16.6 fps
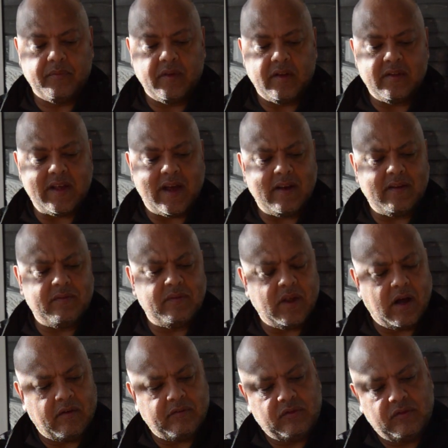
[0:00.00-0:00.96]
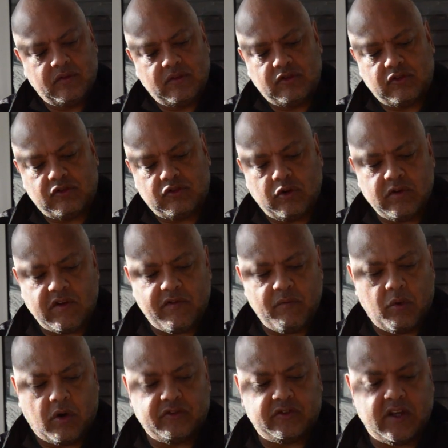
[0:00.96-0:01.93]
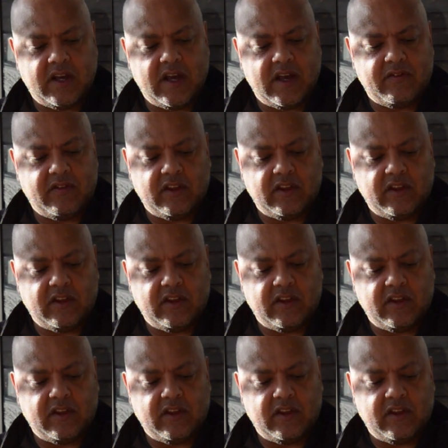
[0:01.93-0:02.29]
now I've two different ones here.